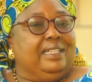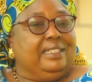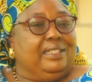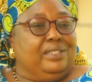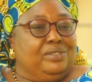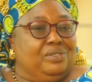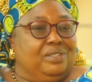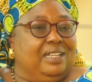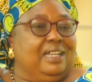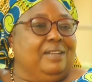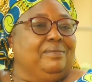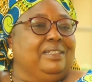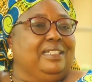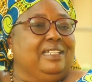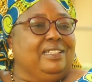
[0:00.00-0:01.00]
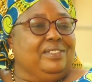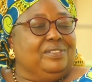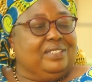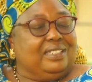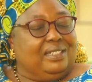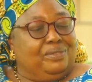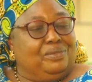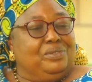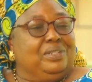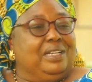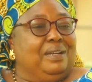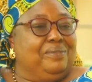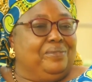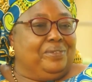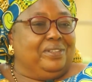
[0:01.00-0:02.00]
They should come, and then they will say, we'll
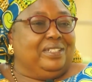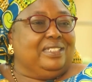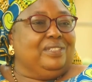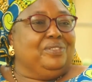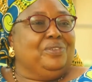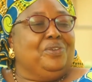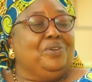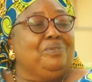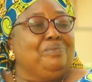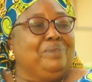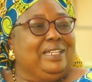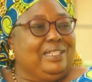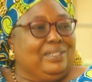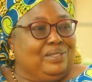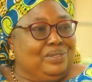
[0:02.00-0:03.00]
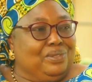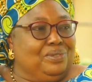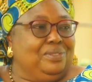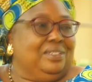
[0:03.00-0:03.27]
come for it. So God bless you.